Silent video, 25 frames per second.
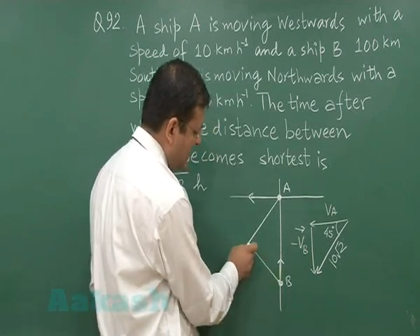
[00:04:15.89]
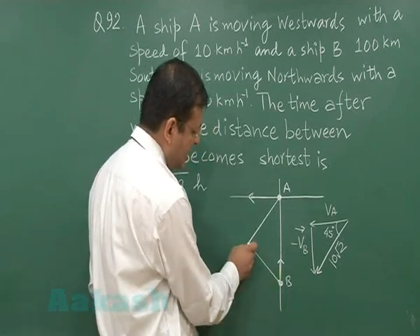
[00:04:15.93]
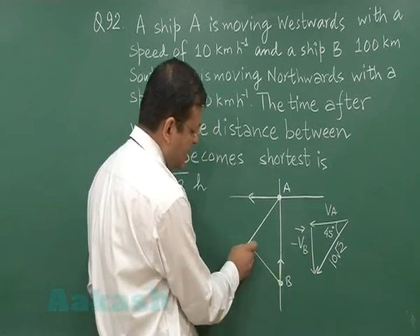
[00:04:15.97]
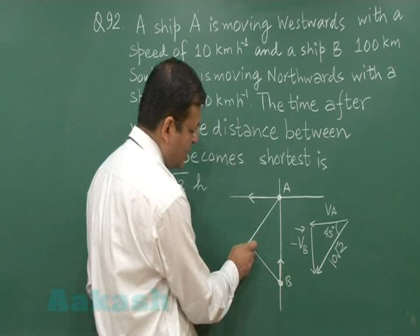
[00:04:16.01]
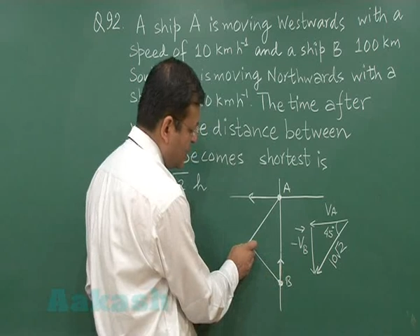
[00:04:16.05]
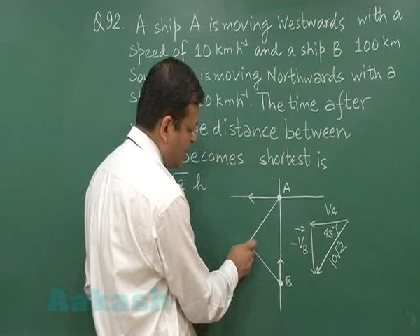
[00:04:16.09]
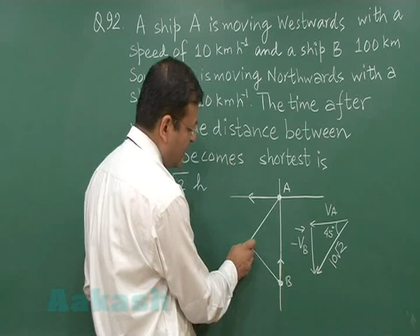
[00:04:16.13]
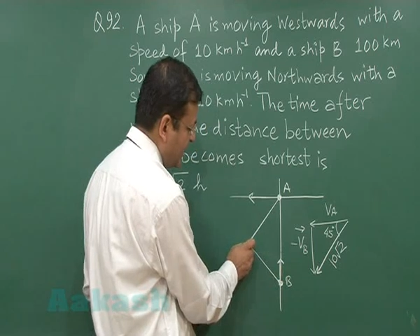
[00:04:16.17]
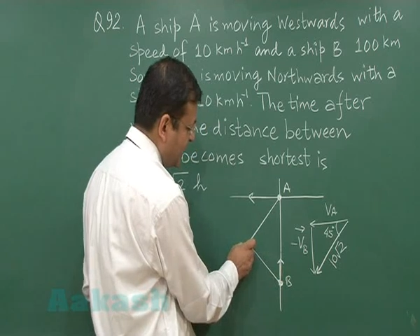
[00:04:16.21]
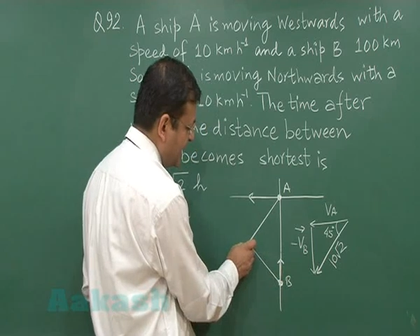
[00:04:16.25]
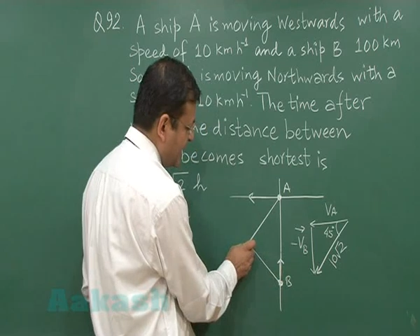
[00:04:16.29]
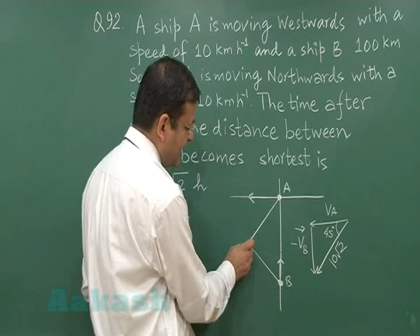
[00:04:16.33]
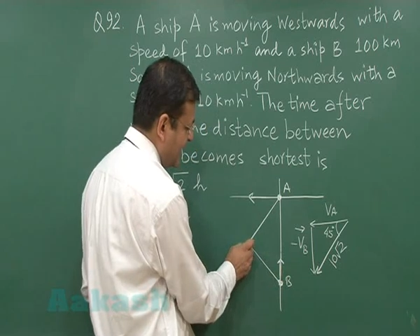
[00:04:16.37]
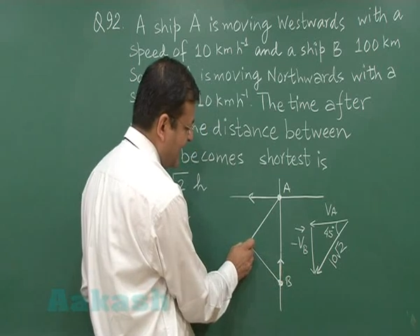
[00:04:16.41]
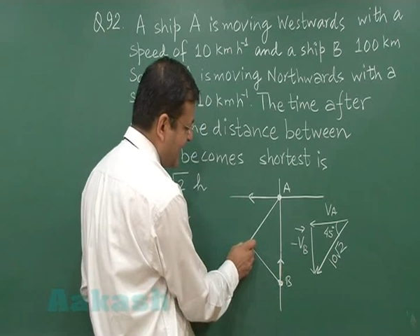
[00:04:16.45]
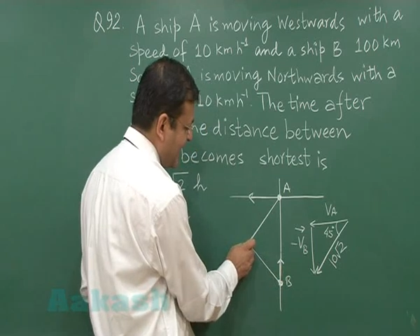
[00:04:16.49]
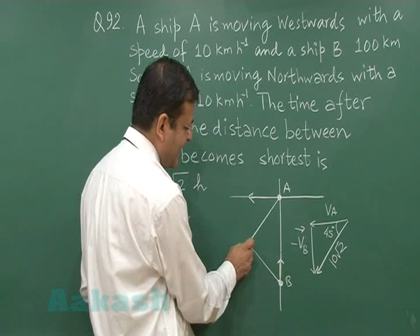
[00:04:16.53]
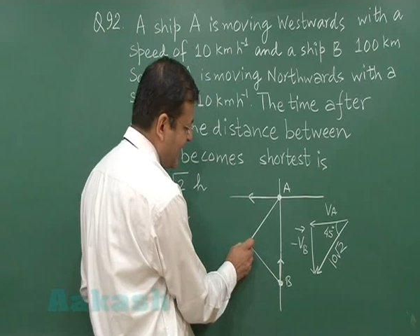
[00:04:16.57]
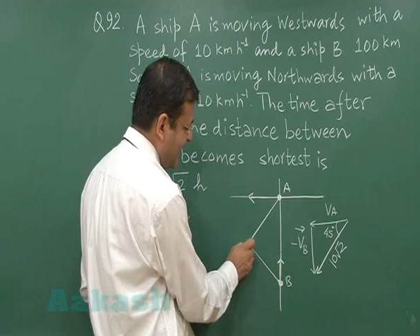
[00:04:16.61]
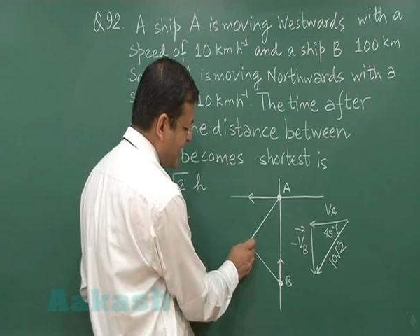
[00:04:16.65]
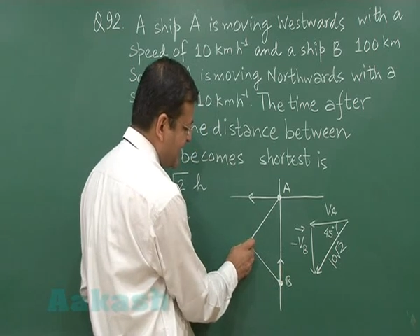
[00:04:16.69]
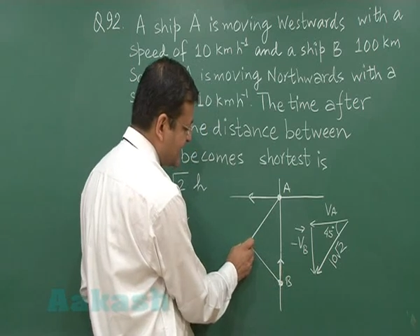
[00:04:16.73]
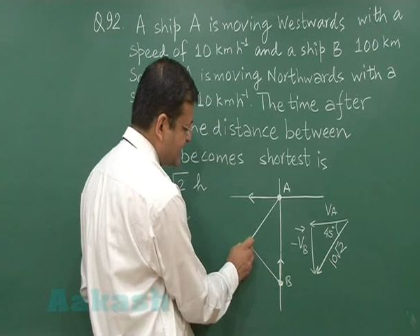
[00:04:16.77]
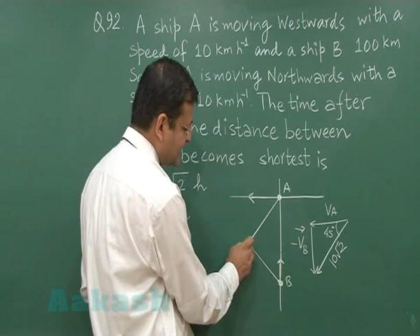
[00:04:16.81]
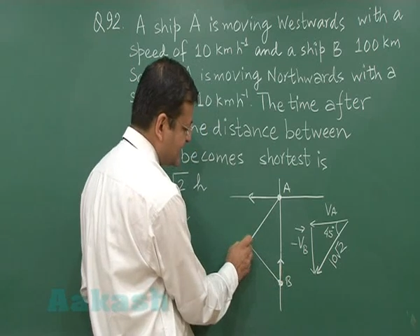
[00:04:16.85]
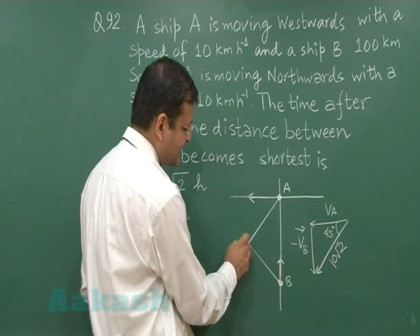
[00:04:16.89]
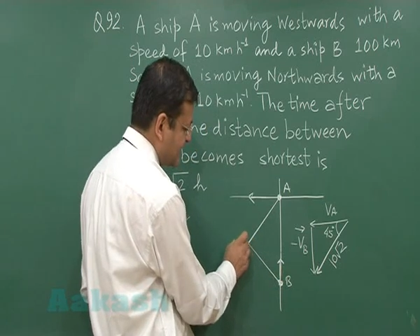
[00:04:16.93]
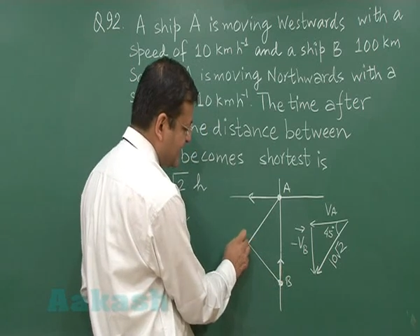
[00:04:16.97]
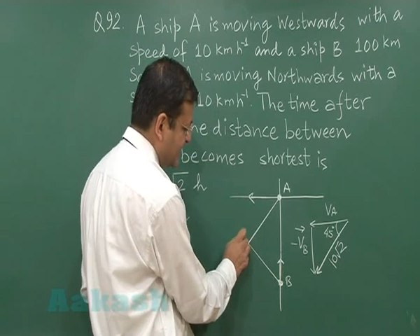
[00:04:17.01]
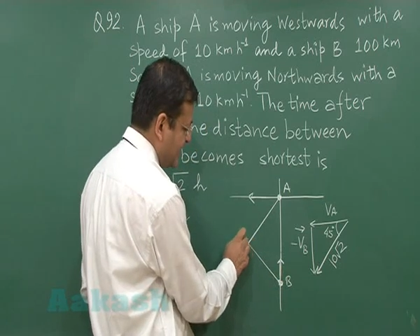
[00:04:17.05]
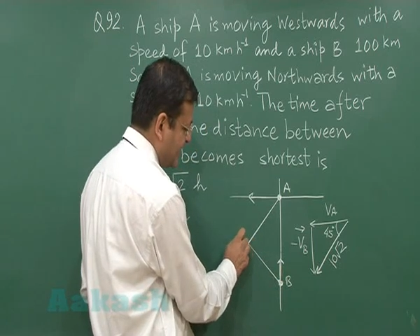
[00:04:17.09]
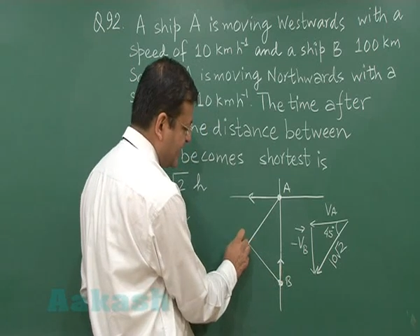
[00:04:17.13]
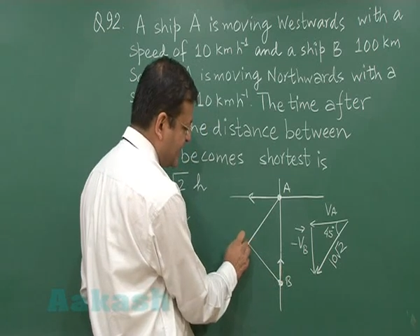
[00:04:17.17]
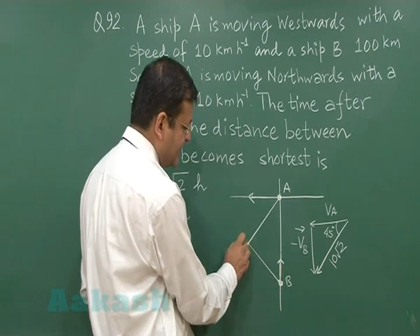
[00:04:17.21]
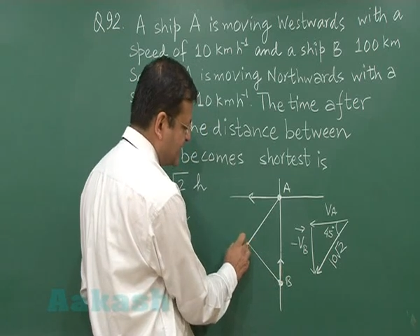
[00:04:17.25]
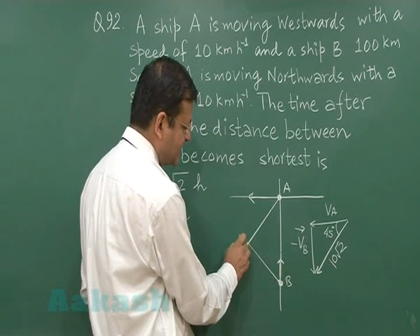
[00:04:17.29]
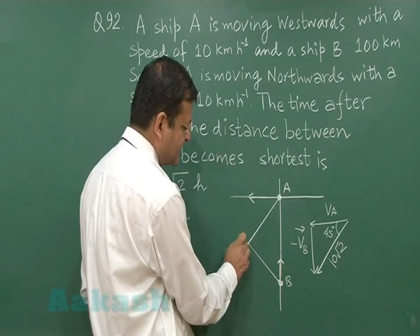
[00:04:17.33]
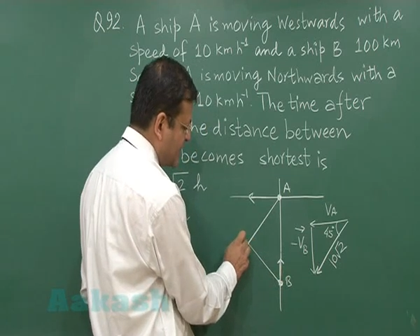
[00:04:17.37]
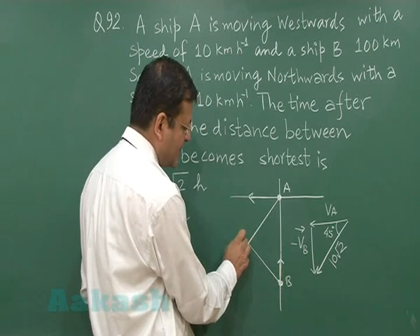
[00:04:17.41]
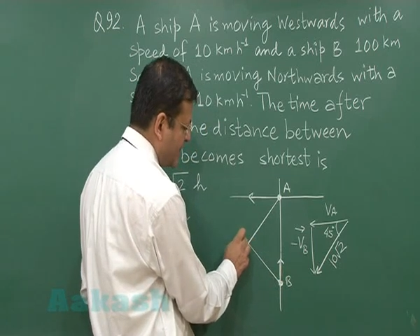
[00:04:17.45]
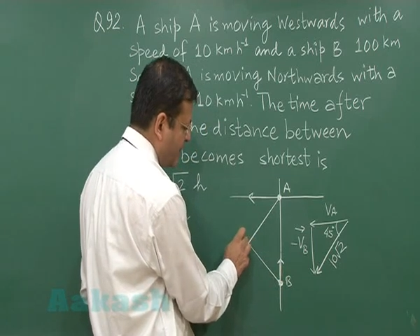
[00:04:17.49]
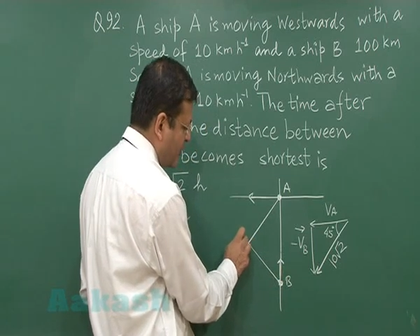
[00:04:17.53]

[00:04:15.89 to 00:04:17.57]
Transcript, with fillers: when A has reached the